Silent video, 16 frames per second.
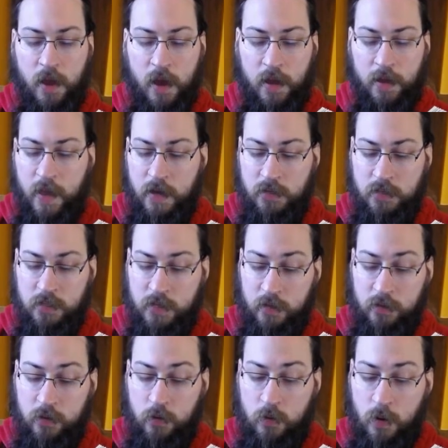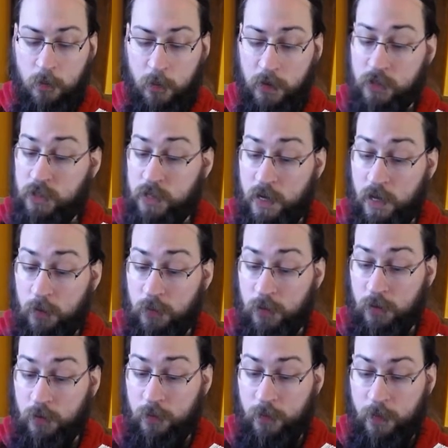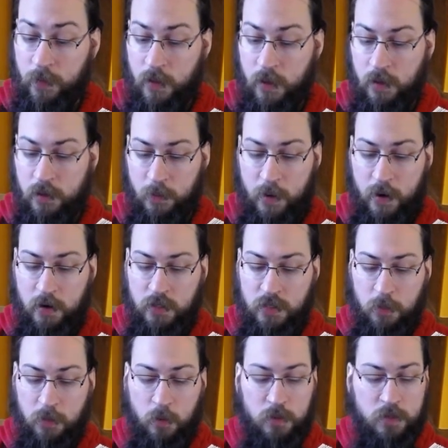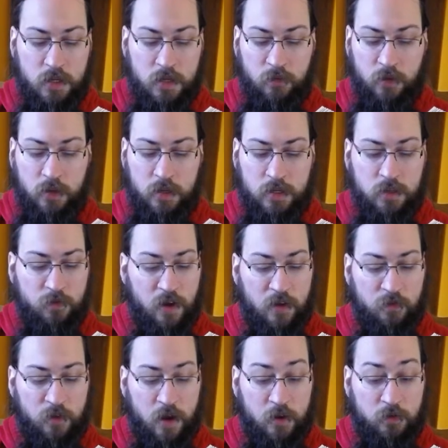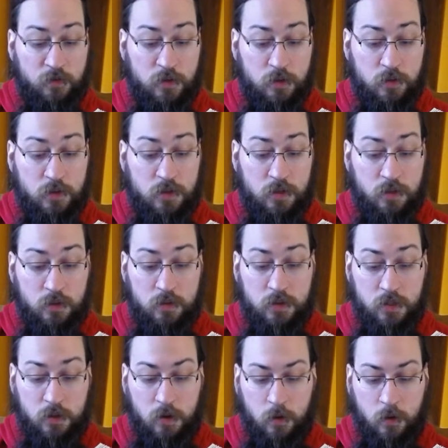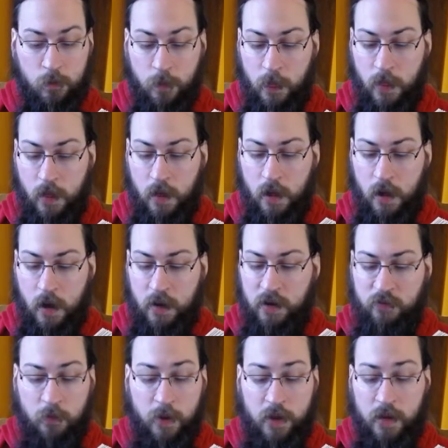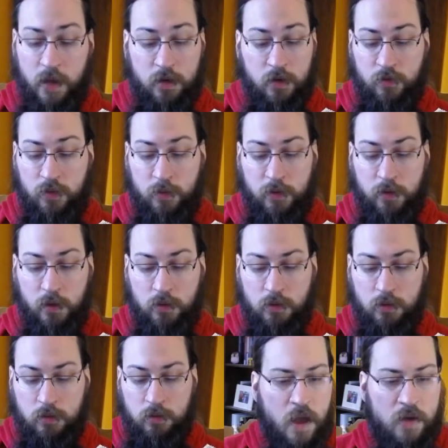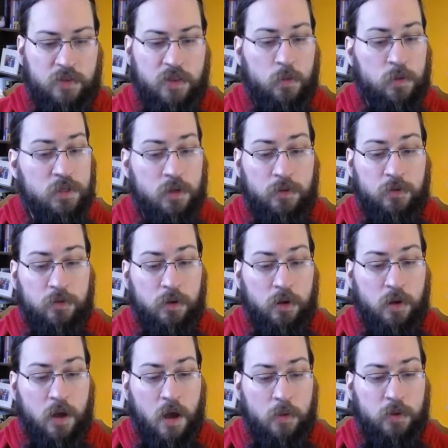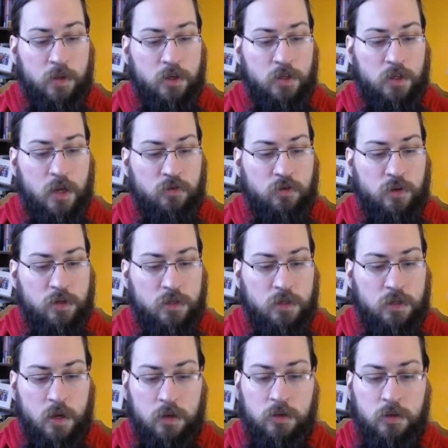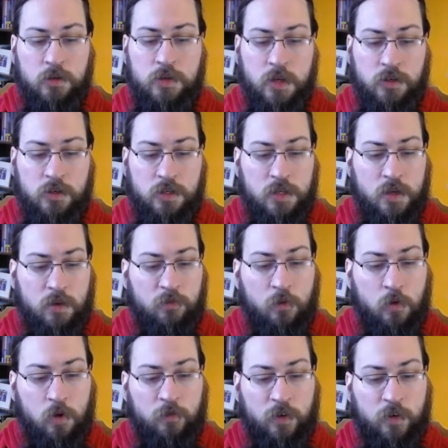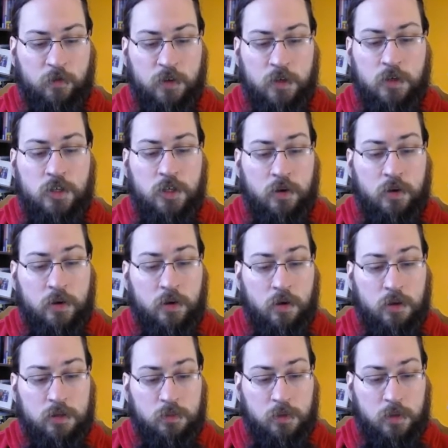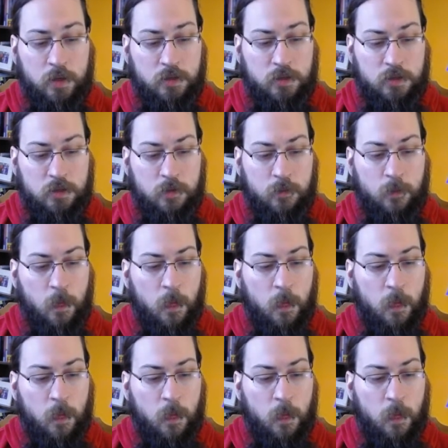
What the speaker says: I can't tell you much to help you. The Paris number was Invalides 55200. I never met any of them in London. Everything was done through an accommodation address, a newsagent's at 450 Charing Cross Place.